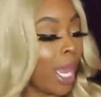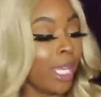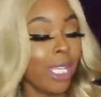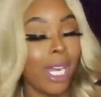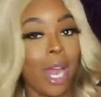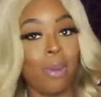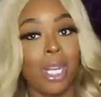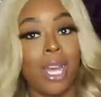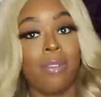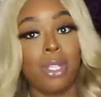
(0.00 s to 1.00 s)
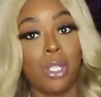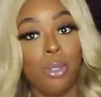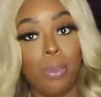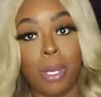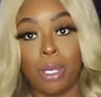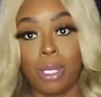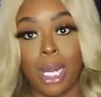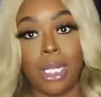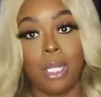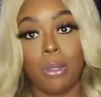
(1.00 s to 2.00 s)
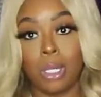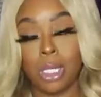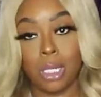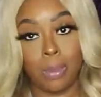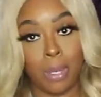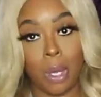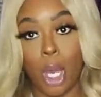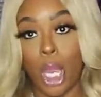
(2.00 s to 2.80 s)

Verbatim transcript: and then I already have a nude pair that I literally slip on